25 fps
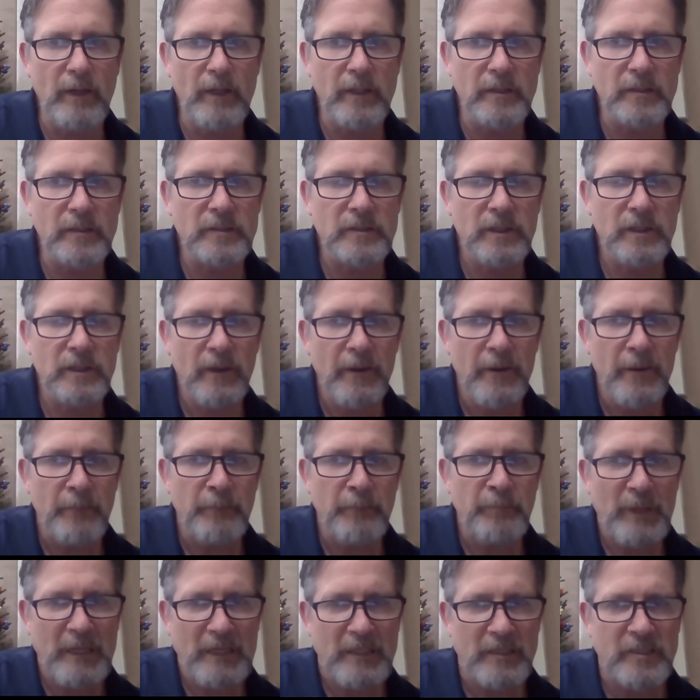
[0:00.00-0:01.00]
is
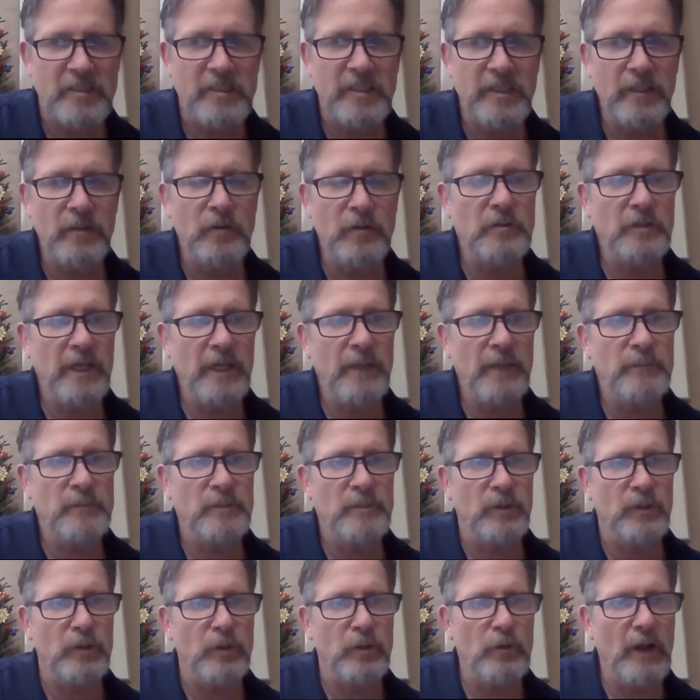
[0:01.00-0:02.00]
SEAL teams.
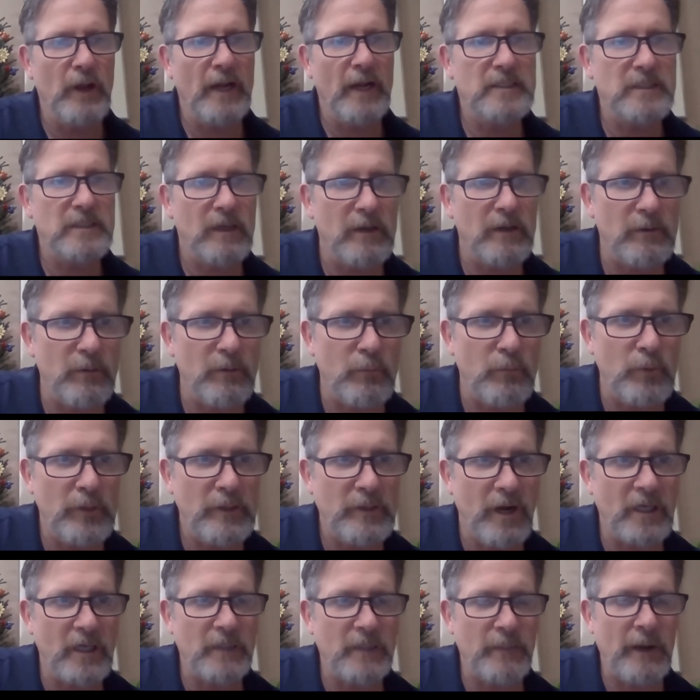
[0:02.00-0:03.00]
You guys, we
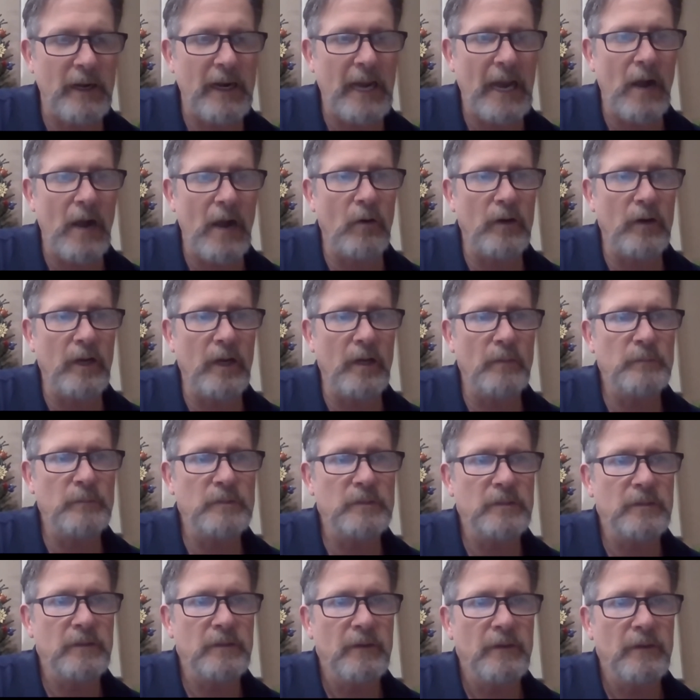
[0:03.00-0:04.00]
talked about
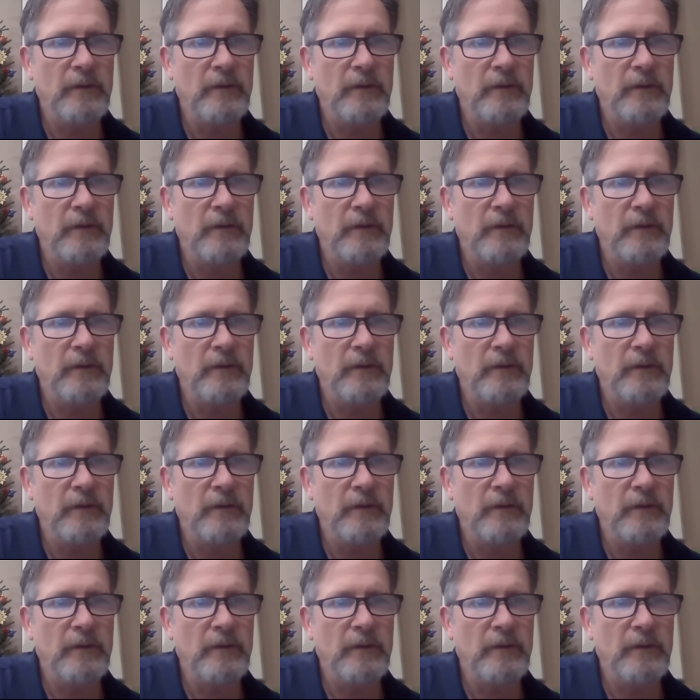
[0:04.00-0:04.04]
outcomes.